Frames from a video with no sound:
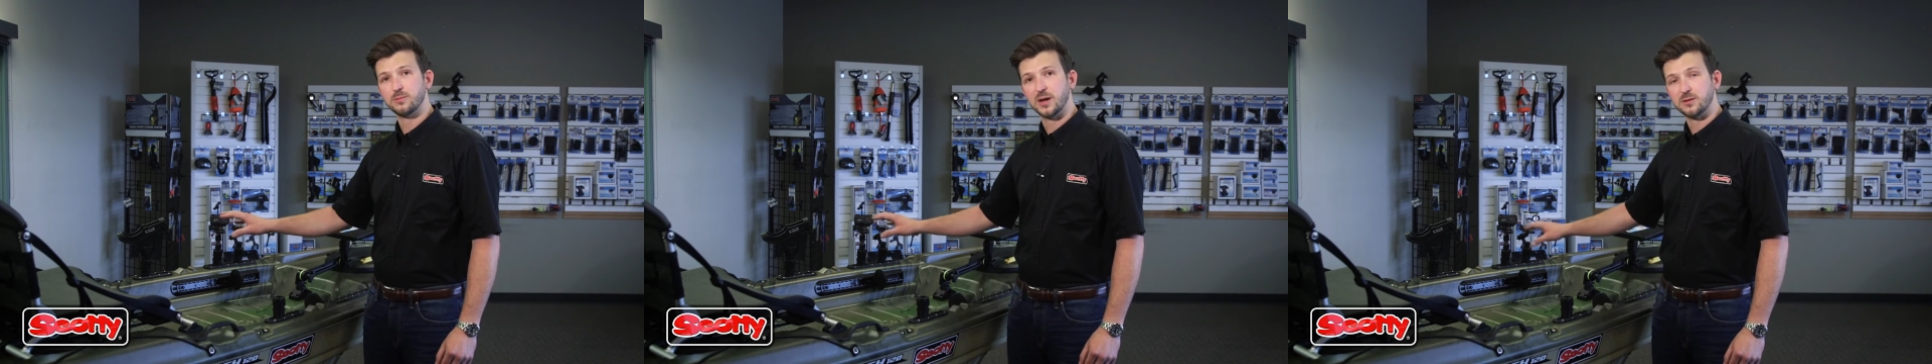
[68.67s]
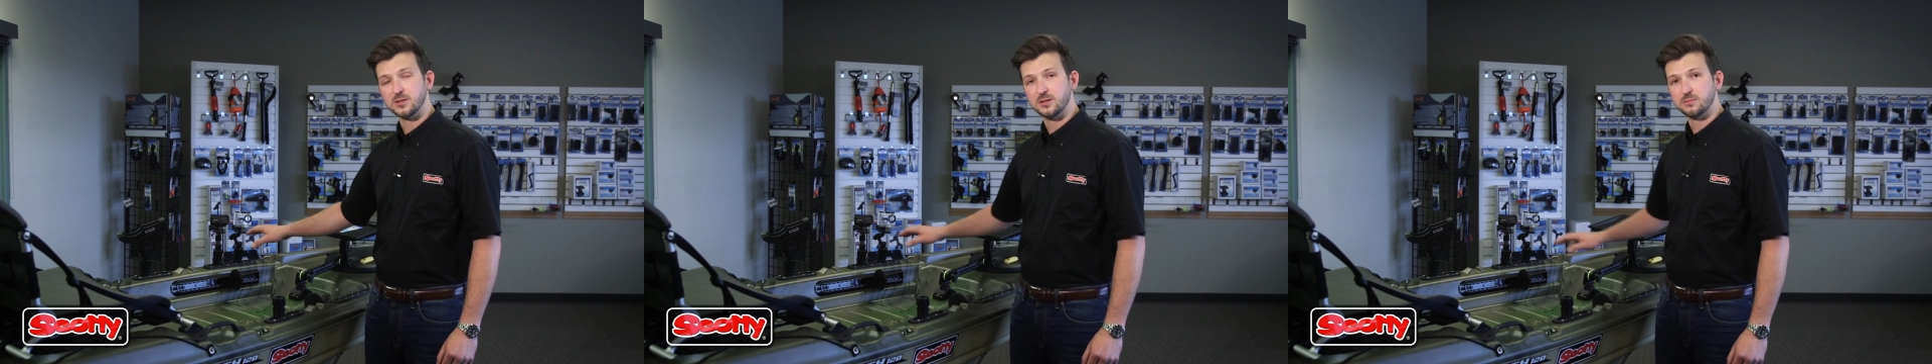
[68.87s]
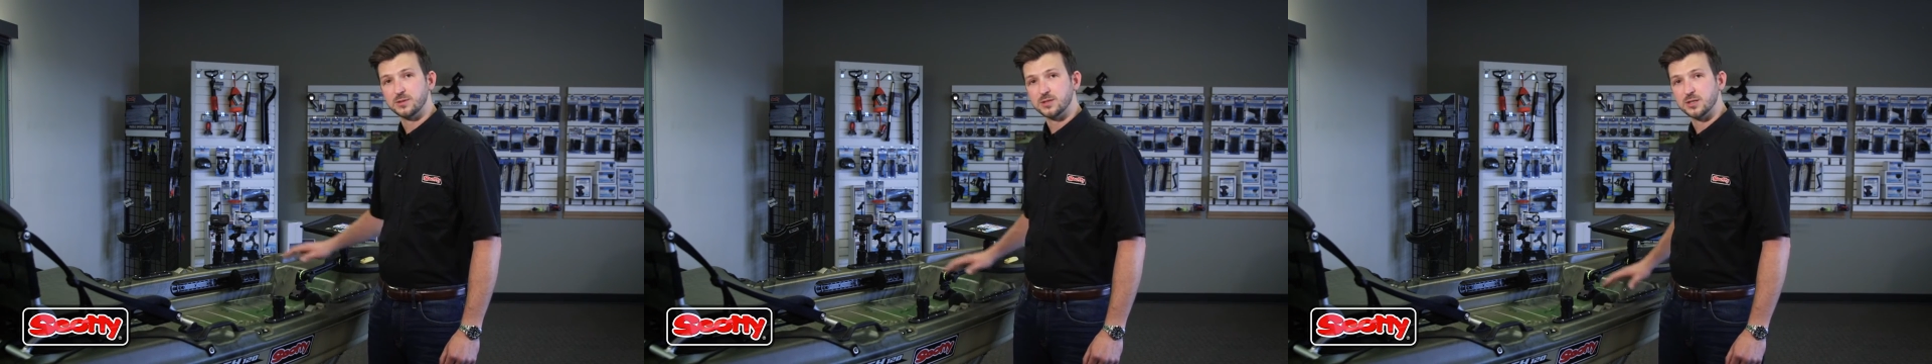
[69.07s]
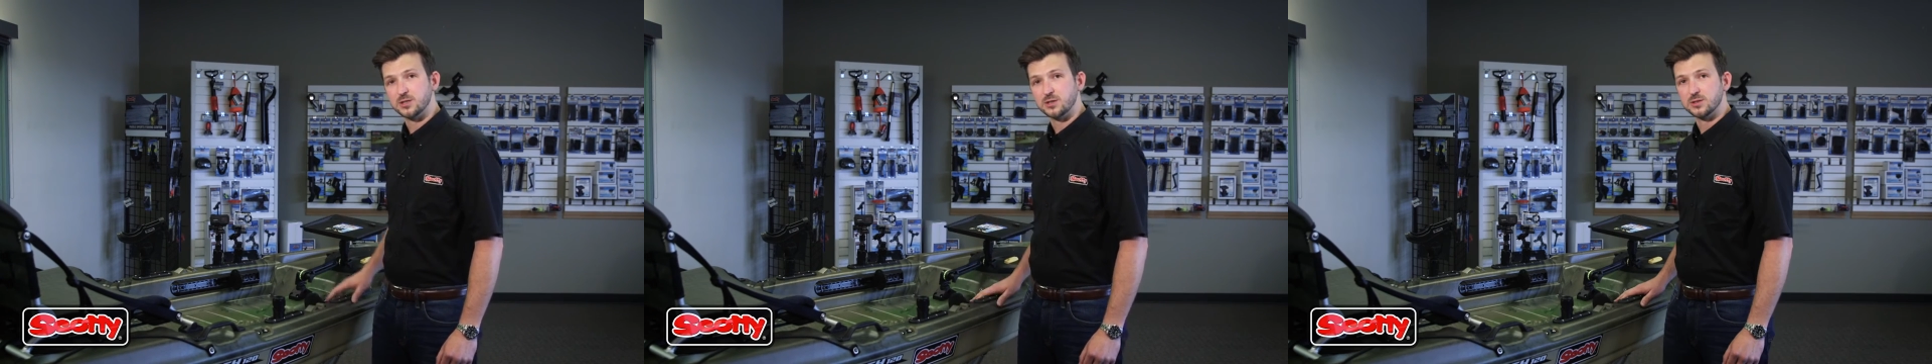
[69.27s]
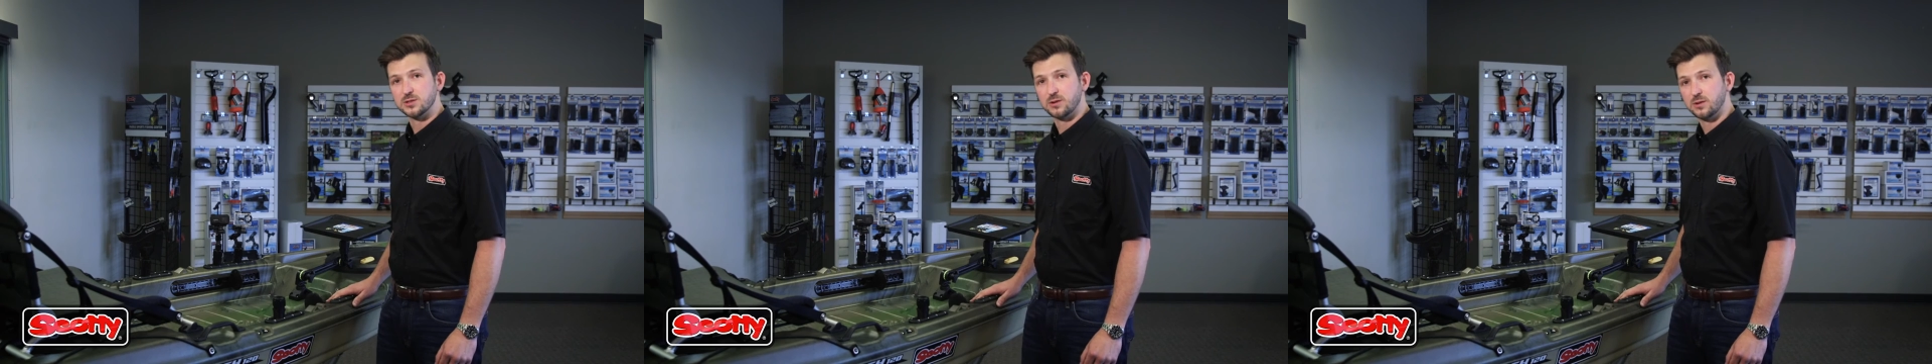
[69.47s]
mounting
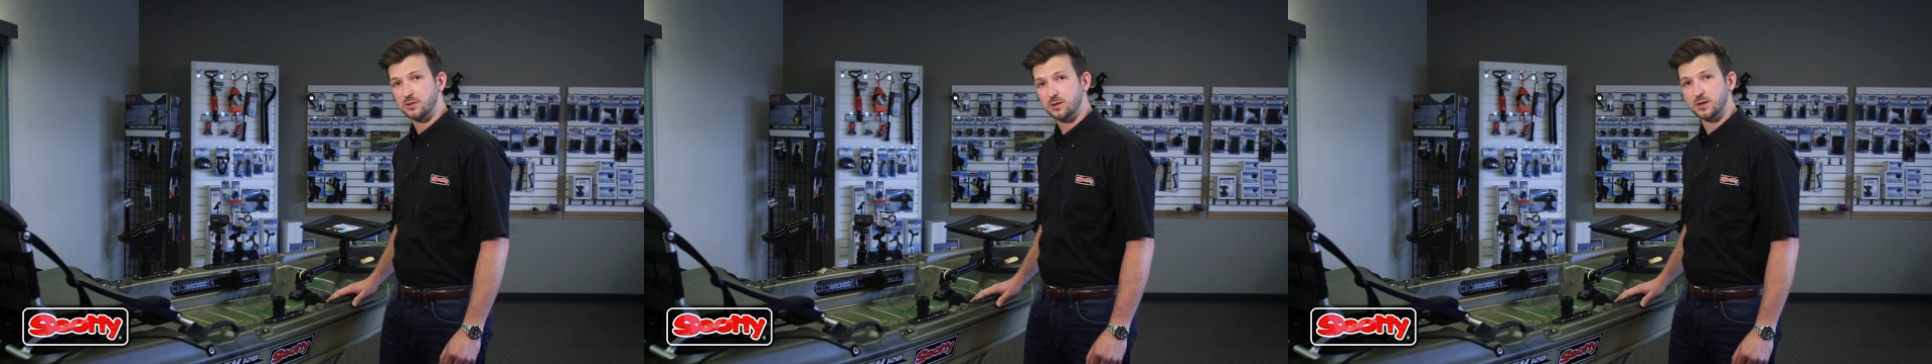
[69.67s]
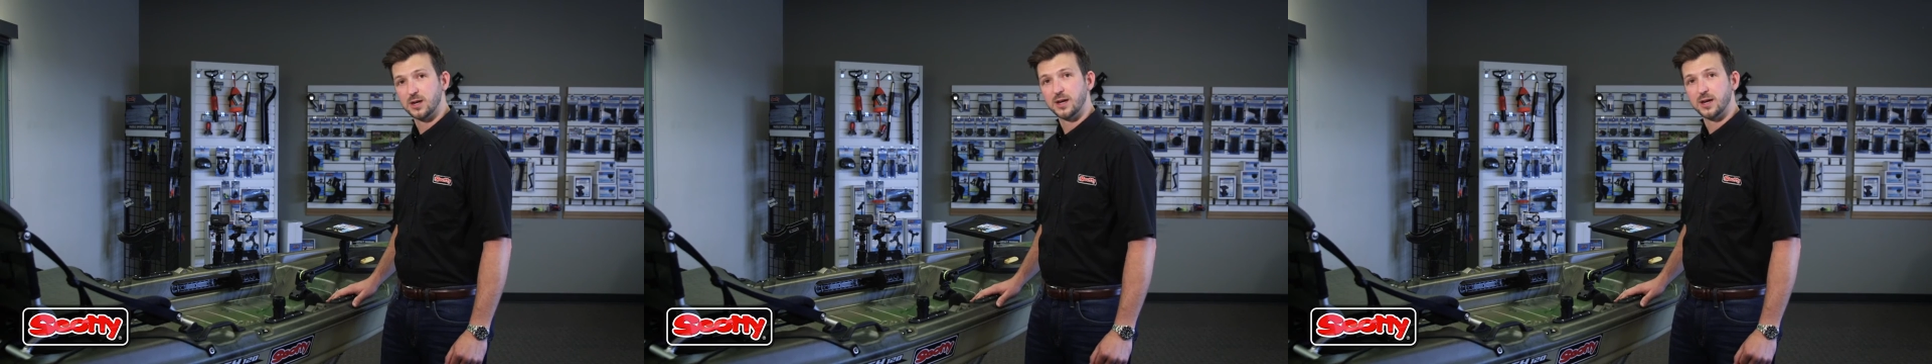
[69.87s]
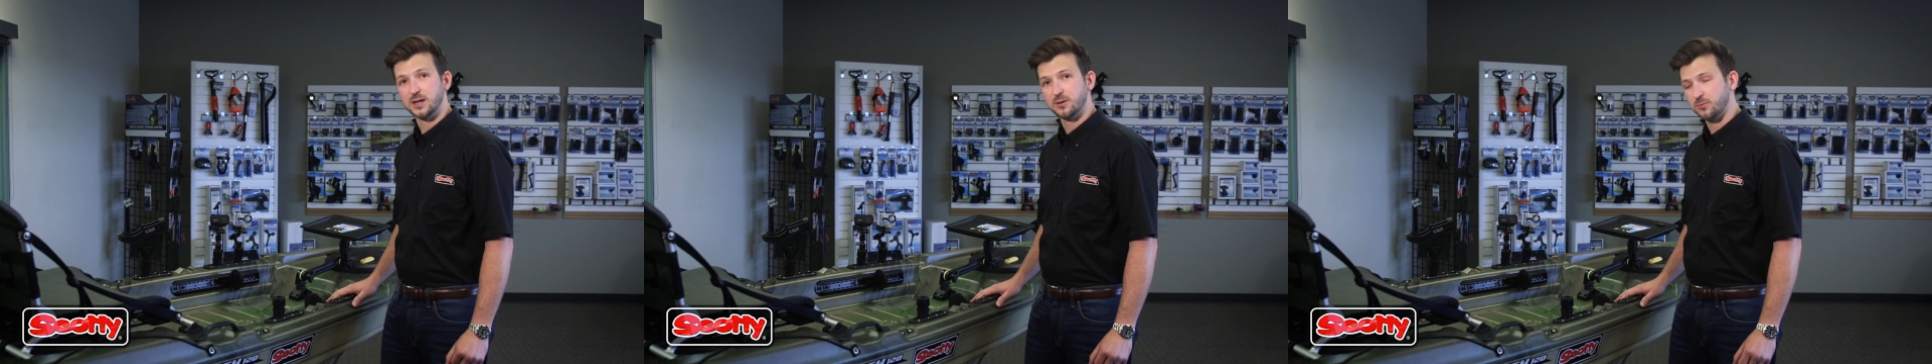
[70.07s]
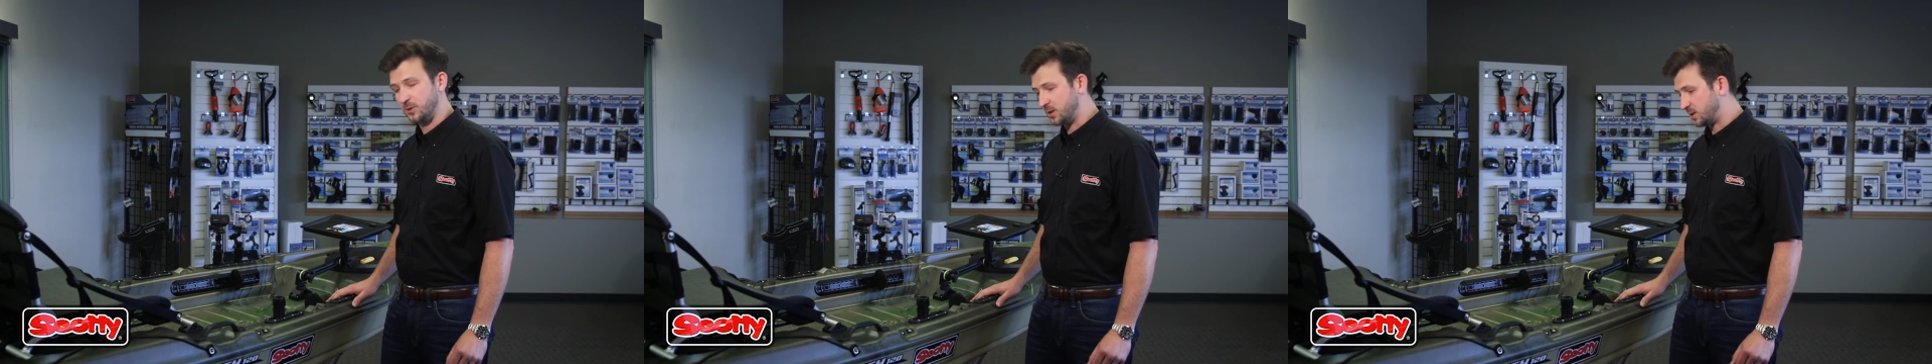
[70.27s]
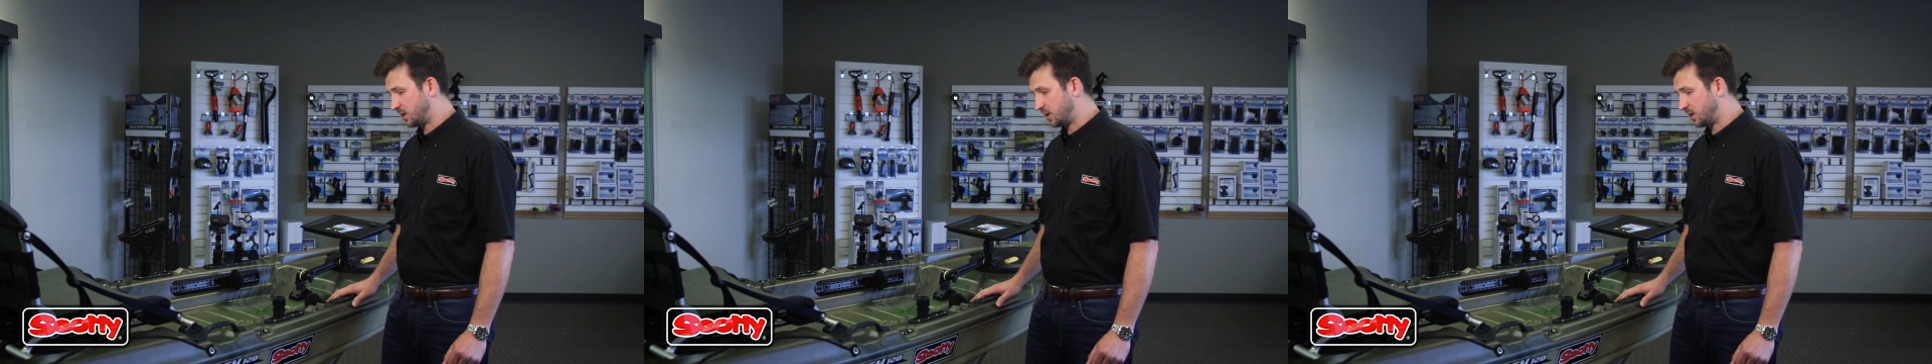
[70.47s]
positions on your kayak at one